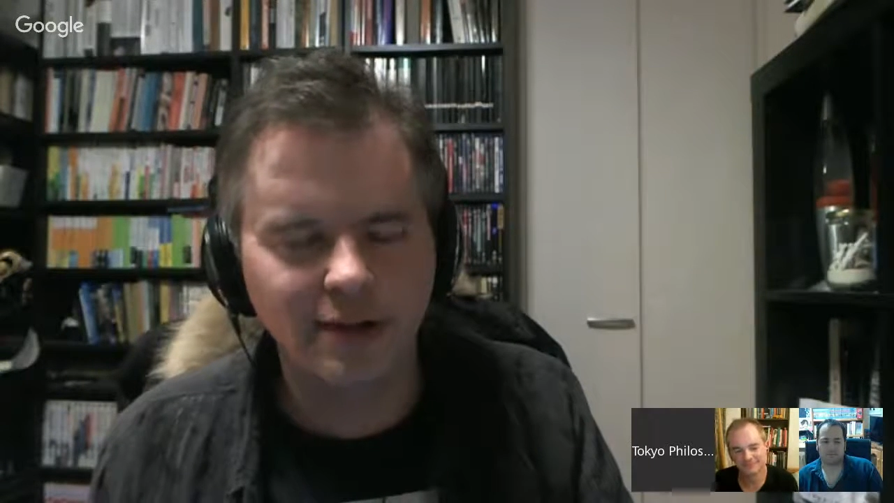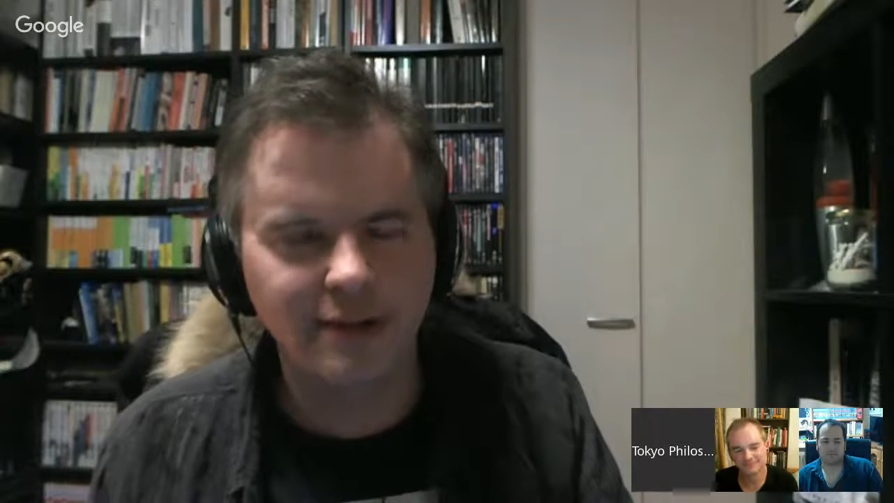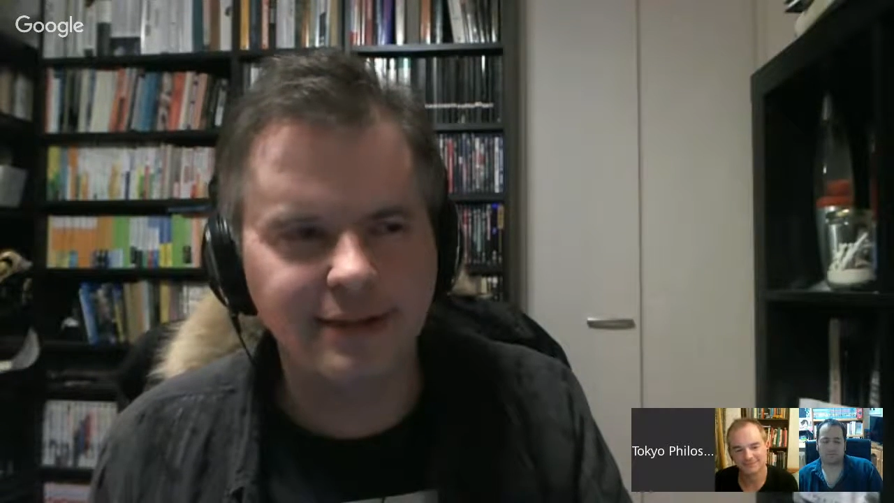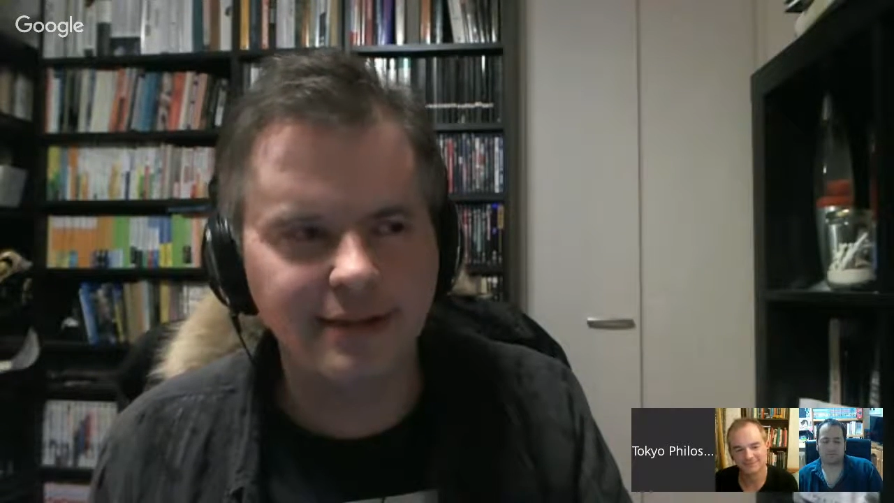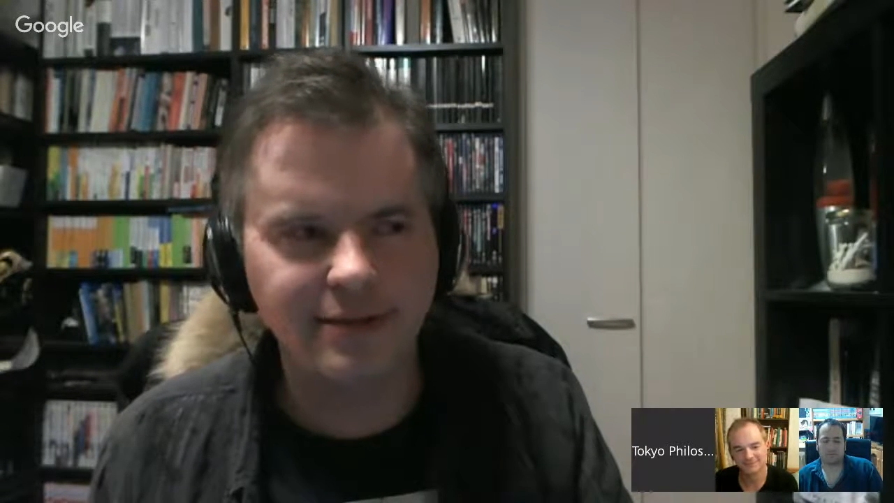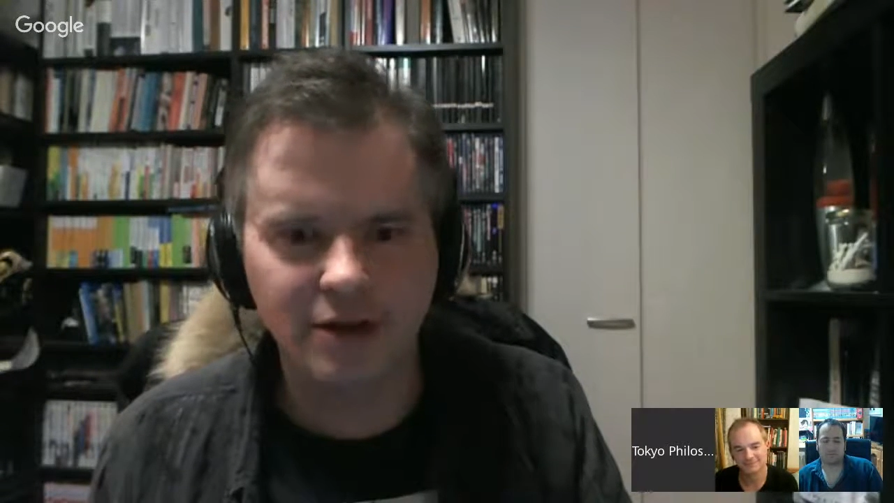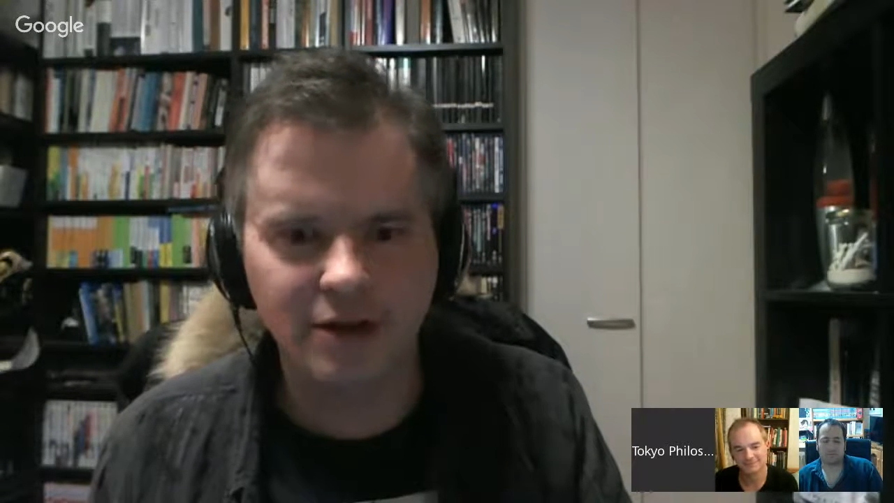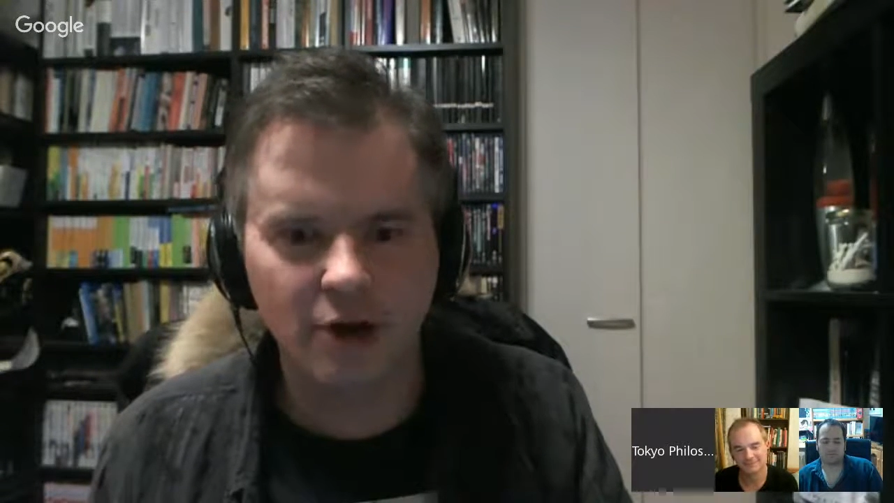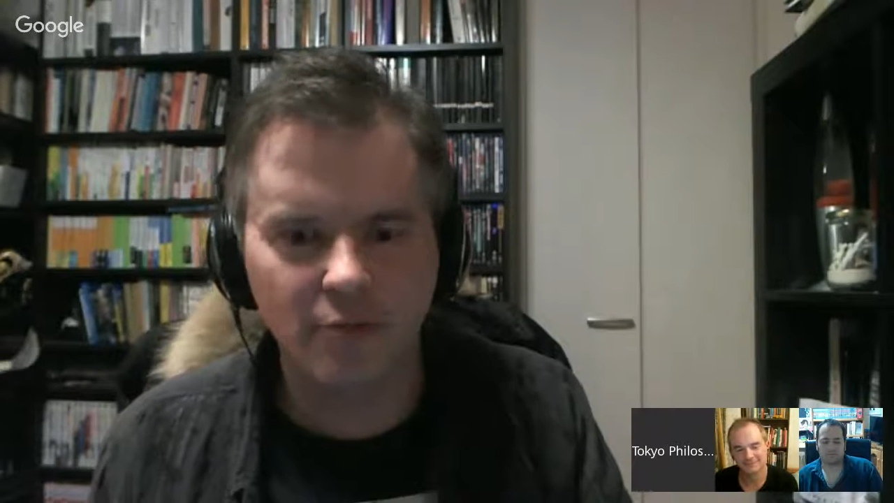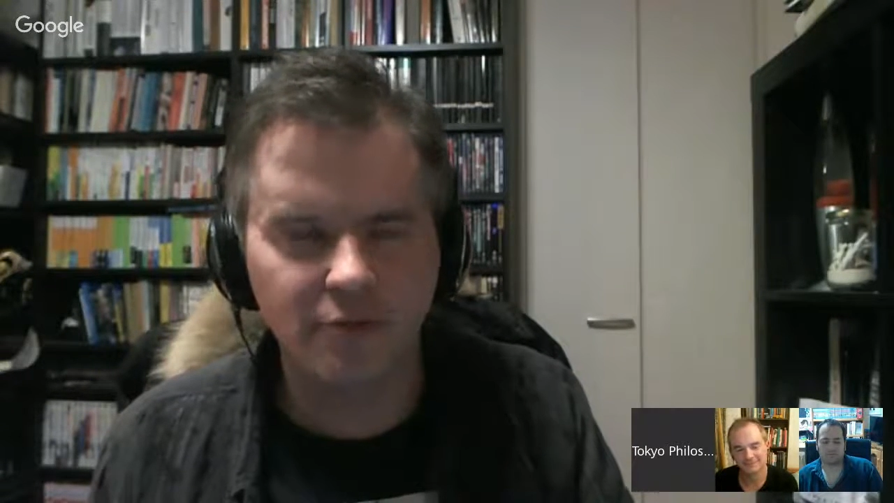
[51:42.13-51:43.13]
didn't
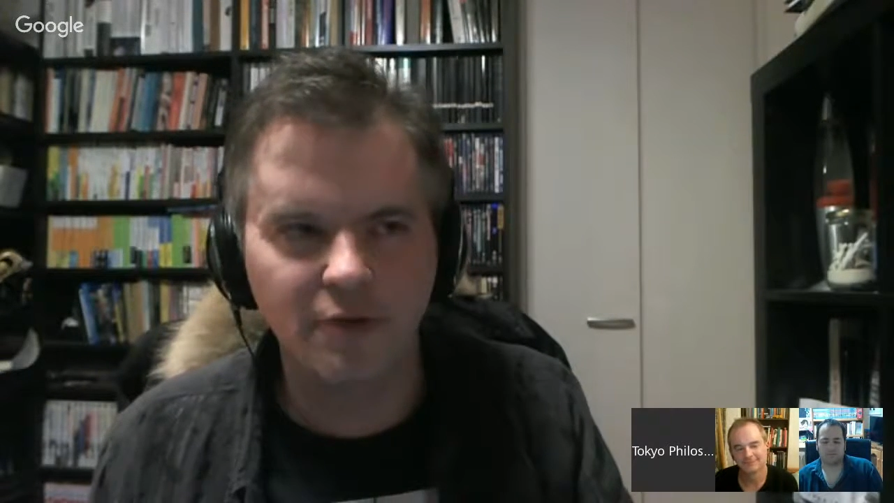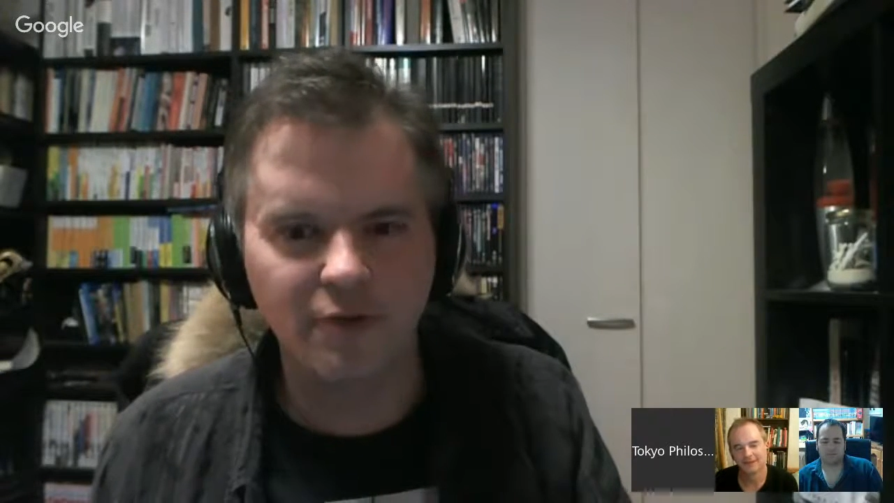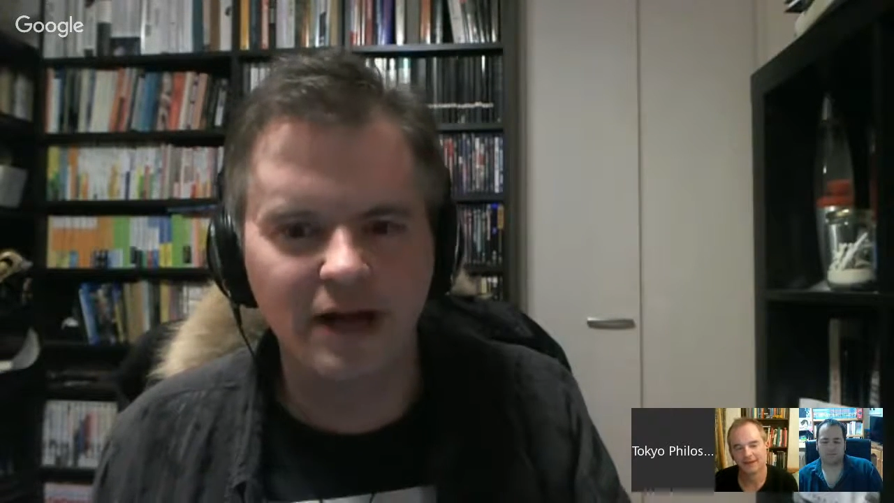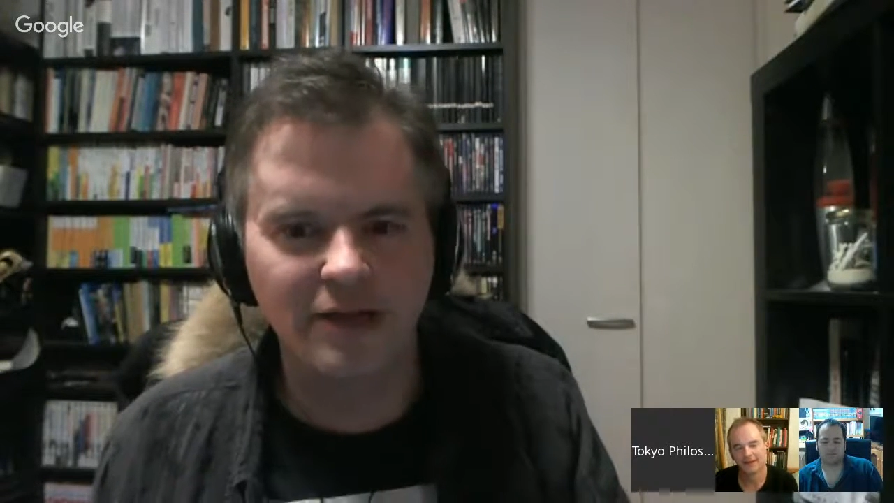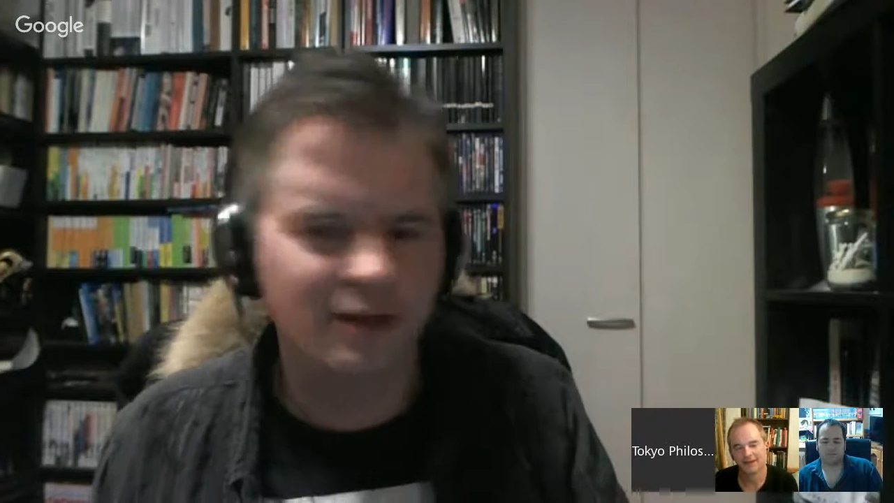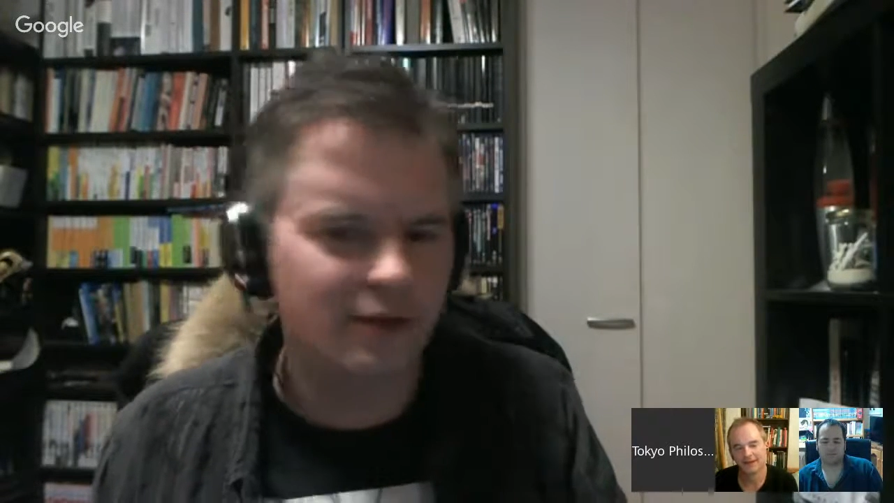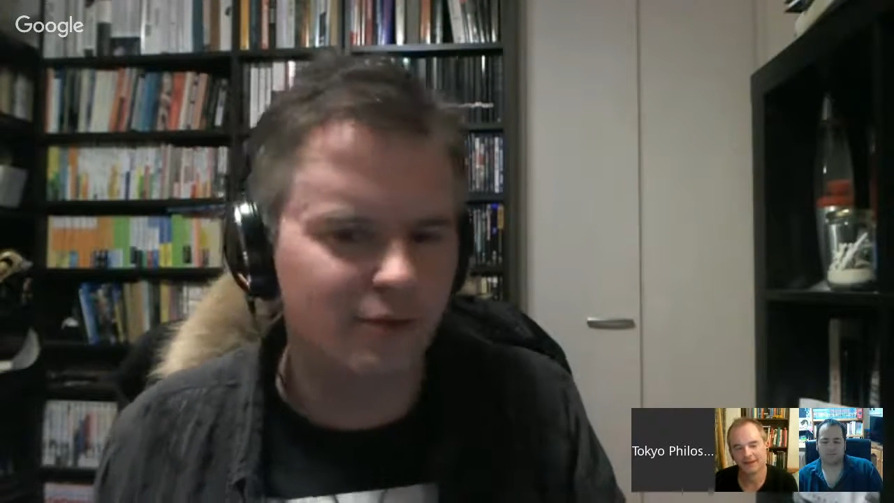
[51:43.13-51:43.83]
come from the fact that it